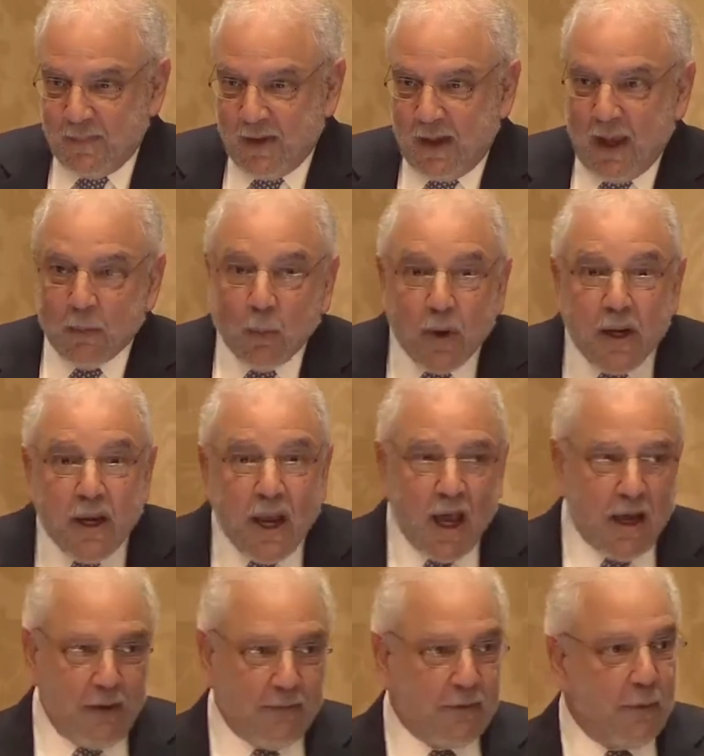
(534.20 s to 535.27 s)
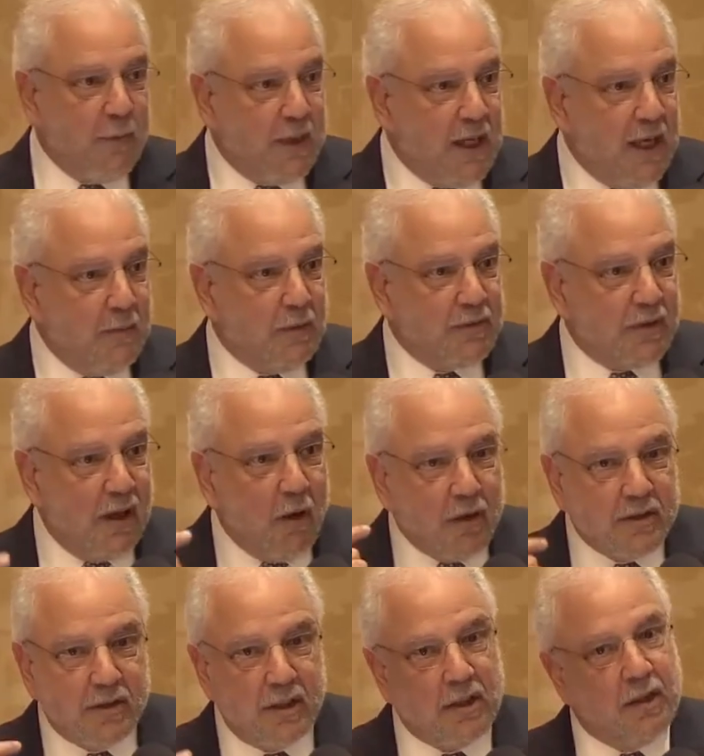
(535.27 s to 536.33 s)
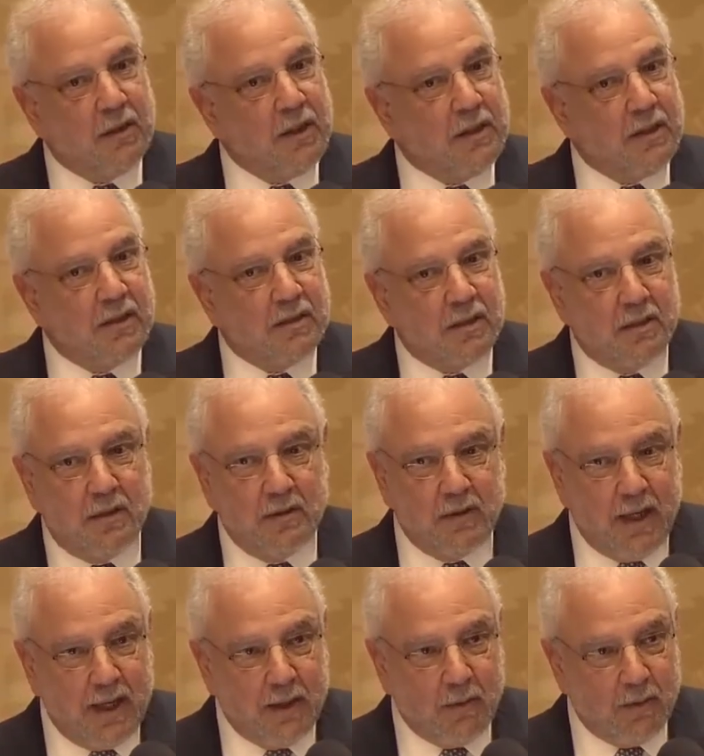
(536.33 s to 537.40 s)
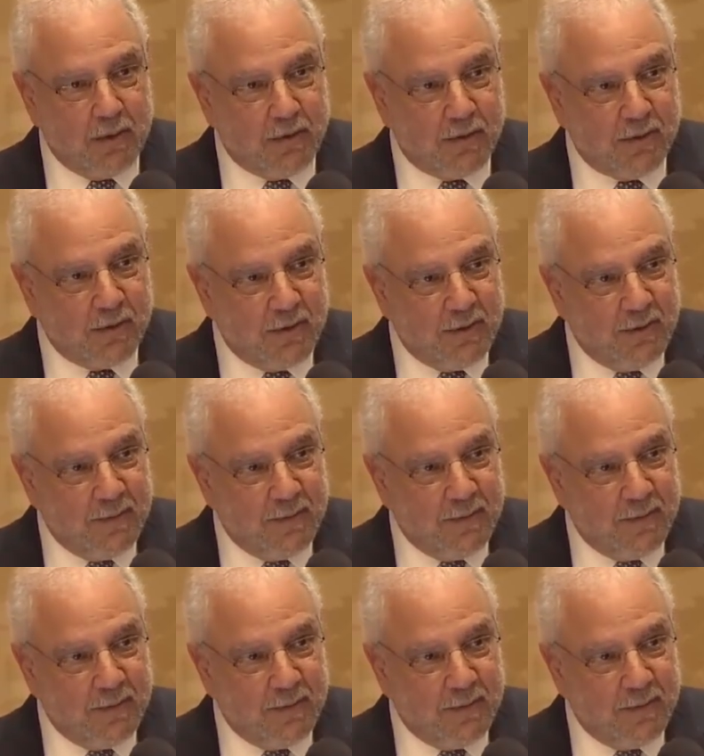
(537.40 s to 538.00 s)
And we have to be able to articulate this in our language.